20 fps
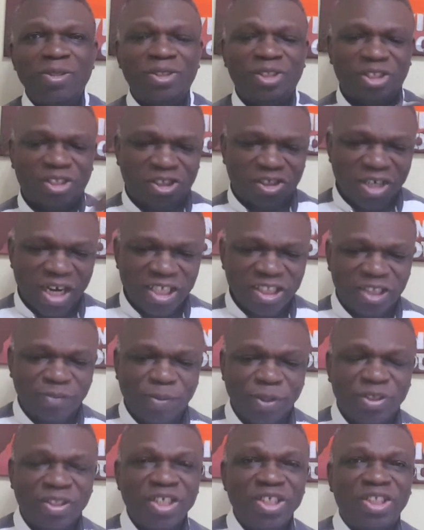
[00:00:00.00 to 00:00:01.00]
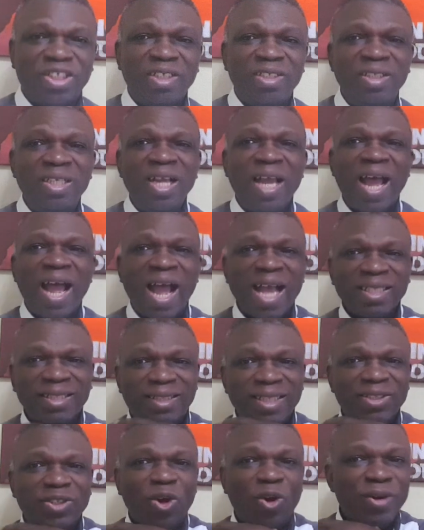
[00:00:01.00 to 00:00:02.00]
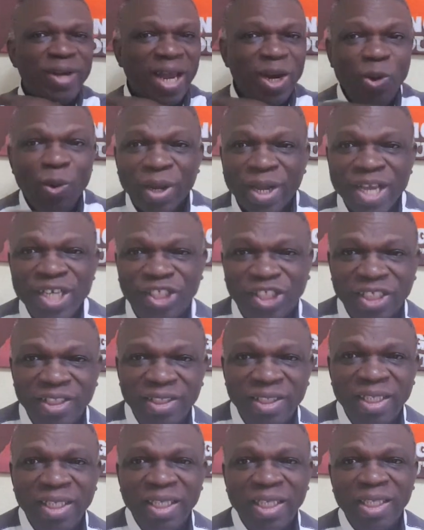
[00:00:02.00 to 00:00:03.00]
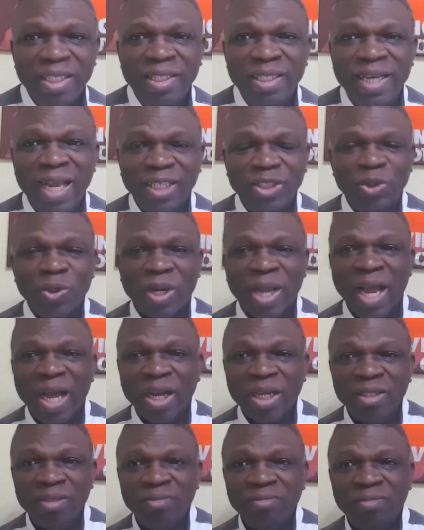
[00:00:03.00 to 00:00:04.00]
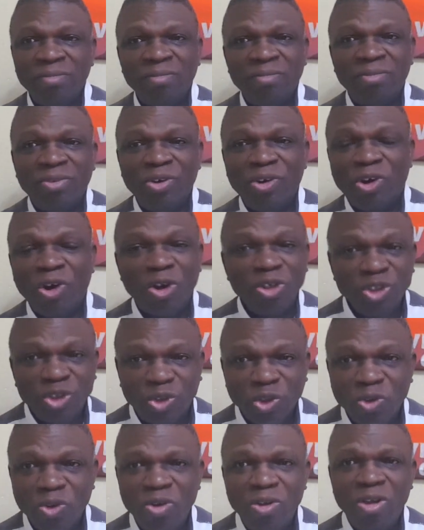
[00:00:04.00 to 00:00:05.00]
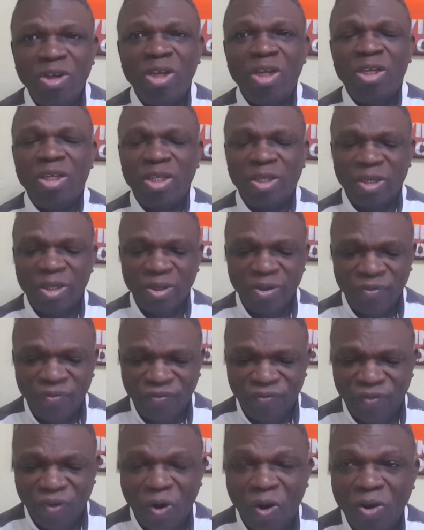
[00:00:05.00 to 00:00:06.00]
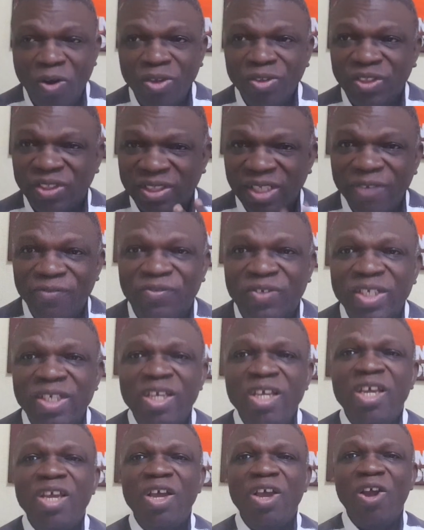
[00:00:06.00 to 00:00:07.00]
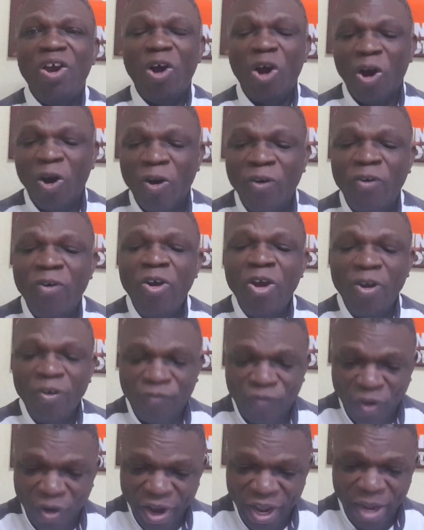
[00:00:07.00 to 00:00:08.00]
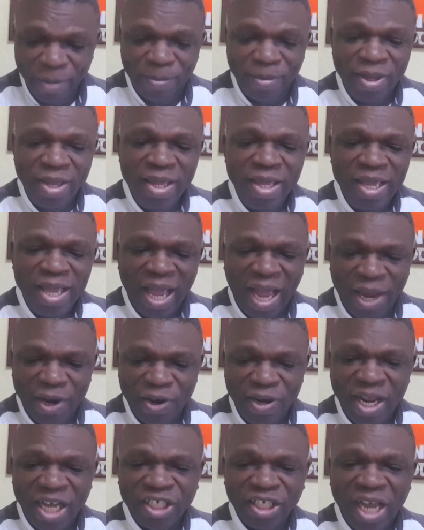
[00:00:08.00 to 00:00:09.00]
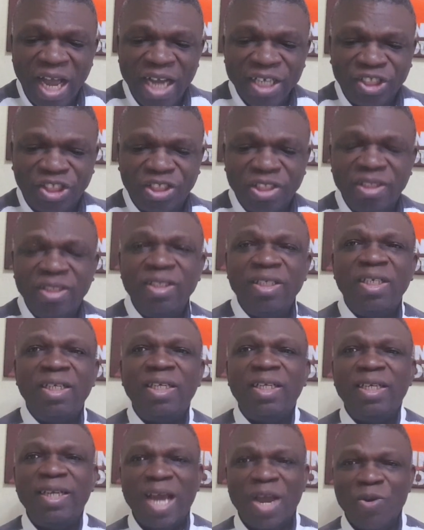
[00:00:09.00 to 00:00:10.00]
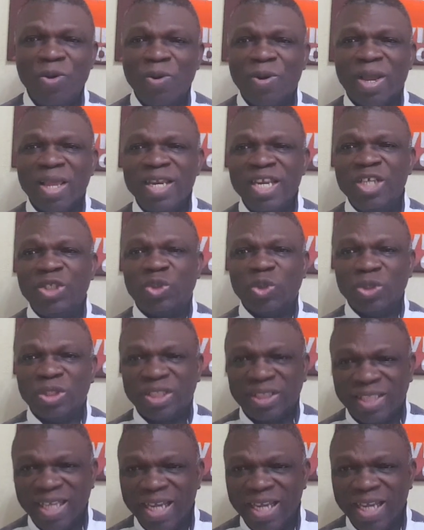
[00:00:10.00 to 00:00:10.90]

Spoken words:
transportation, access other location that you can run to for safety or for help. Another action that you need to